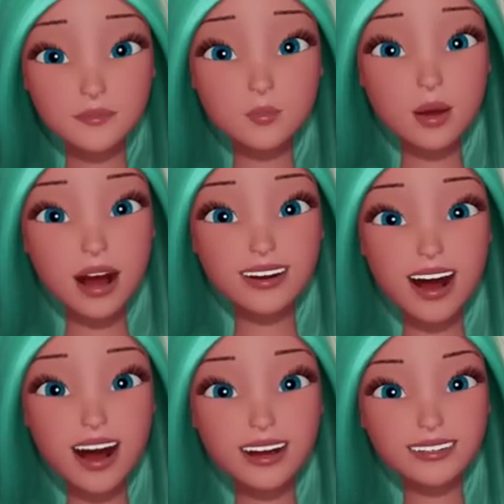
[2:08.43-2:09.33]

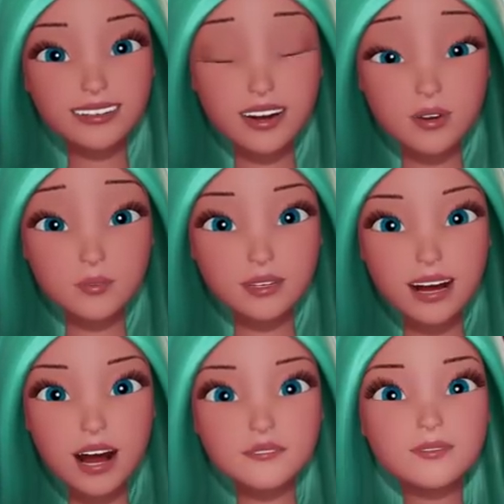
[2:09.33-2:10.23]
Voila! Oh,
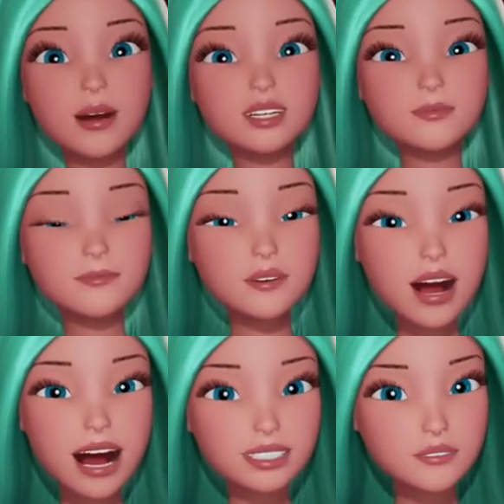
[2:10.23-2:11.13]
and for my
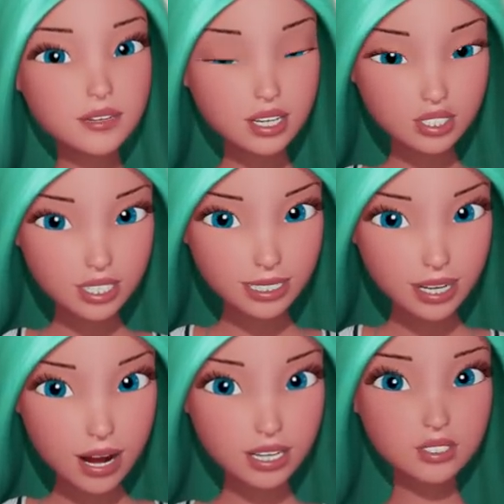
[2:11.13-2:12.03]
surprise finishing
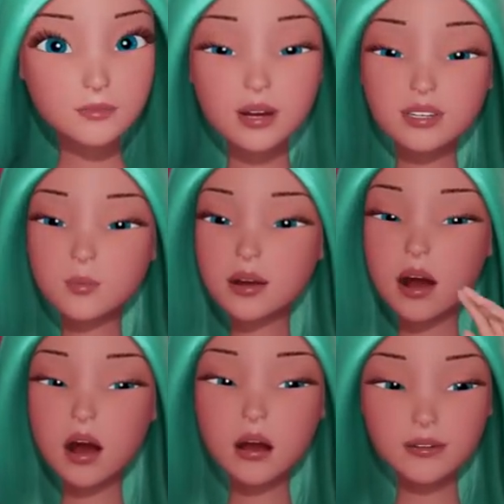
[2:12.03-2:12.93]
touch, because we
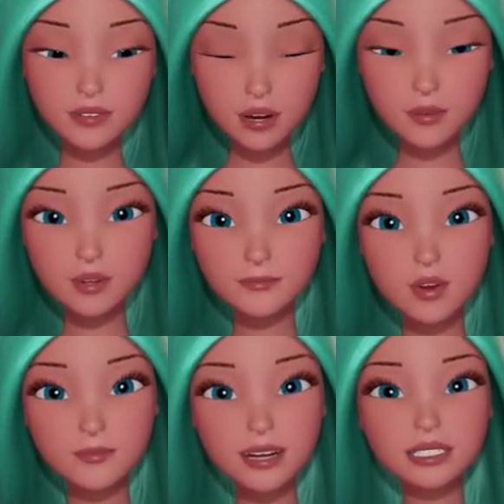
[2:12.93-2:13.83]
all know that
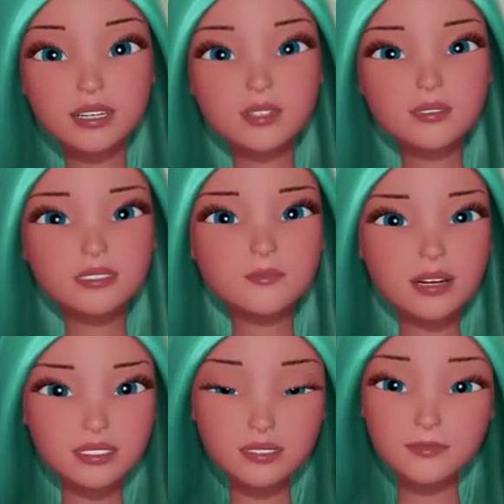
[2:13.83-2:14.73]
mermaids like to
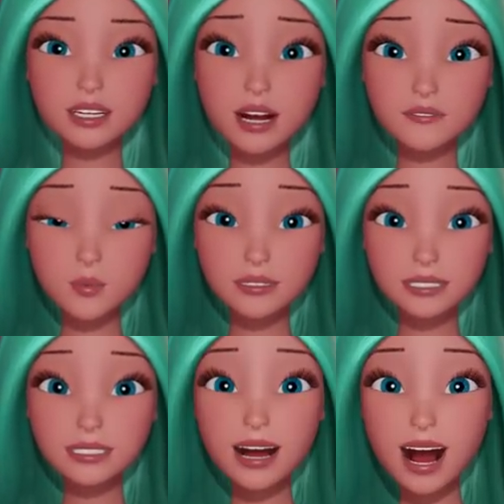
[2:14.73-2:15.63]
express themselves with
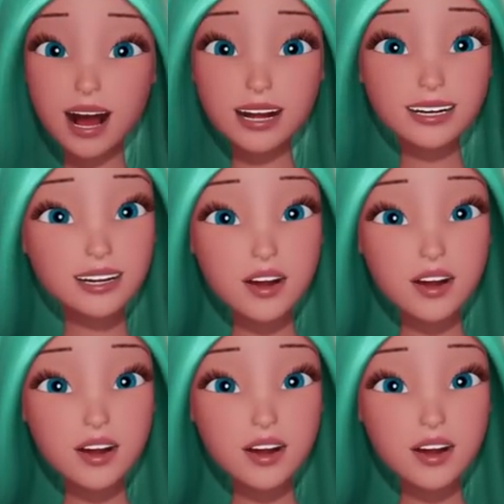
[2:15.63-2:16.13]
design and